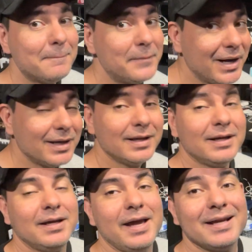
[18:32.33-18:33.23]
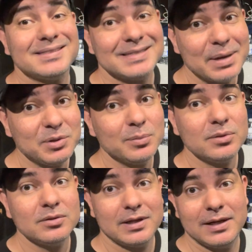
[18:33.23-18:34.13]
but
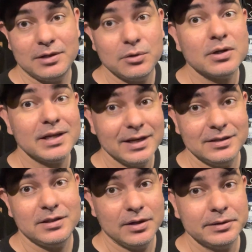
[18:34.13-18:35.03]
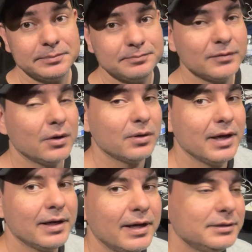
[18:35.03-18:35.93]
acceptable and you could get it done.
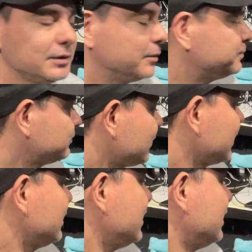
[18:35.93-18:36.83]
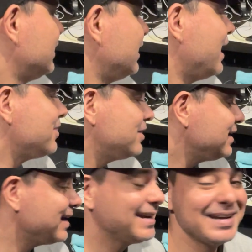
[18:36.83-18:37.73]
Okay, guys? So uh, I
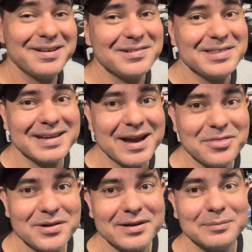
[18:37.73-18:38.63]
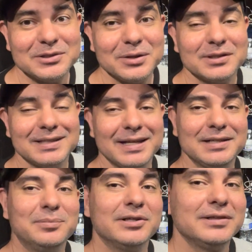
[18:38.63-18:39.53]
think I got everything out there. I'm so excited
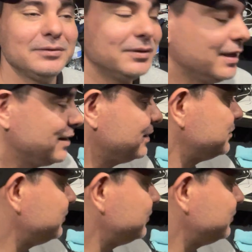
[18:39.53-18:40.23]
to bring you this